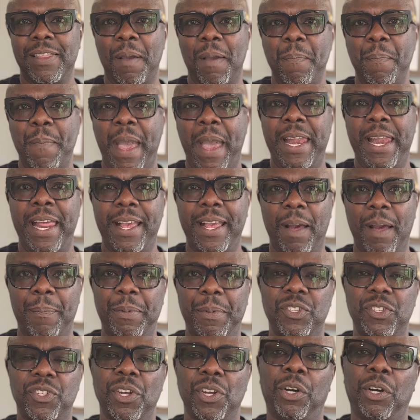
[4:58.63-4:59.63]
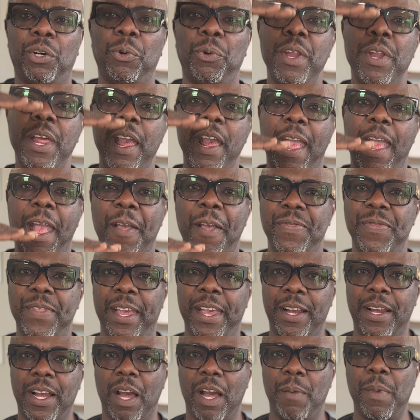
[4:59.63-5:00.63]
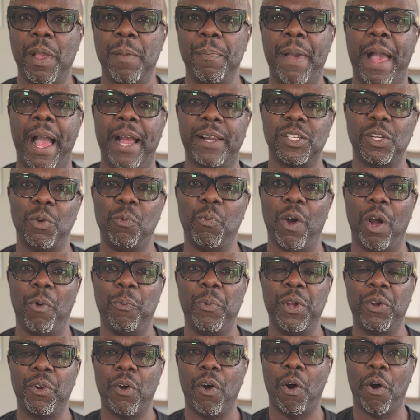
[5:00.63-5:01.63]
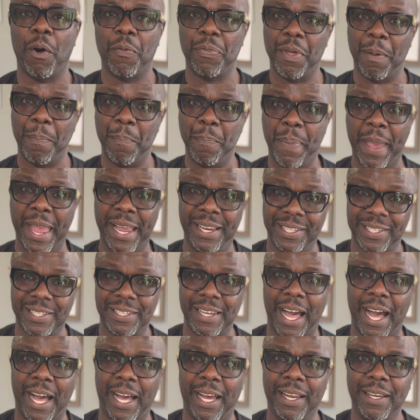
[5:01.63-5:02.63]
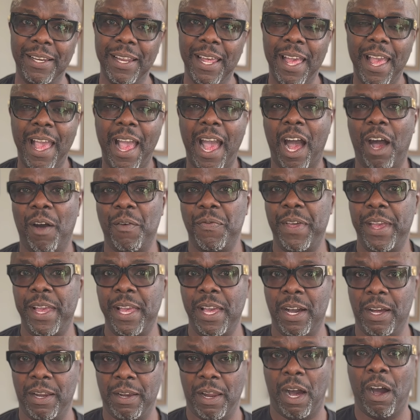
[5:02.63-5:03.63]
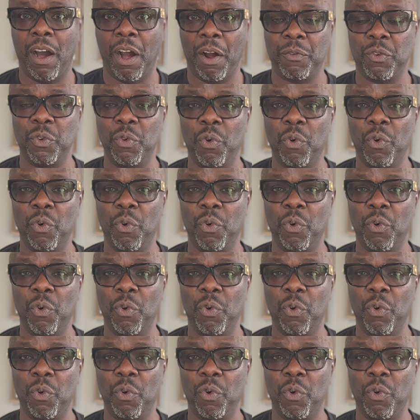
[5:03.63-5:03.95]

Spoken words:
the manic episode and then coming back to what we call the baseline, how they are